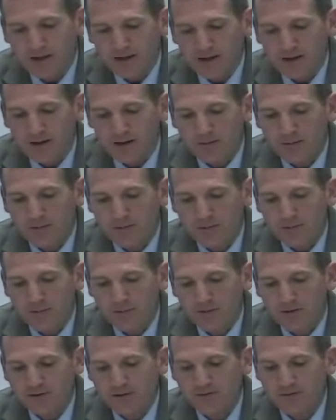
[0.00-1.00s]
um, who is
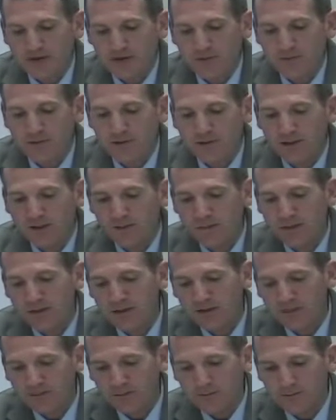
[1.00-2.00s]
part-time would then
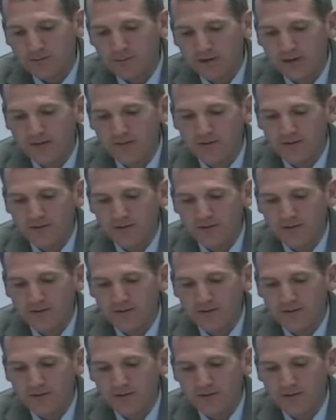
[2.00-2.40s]
become would have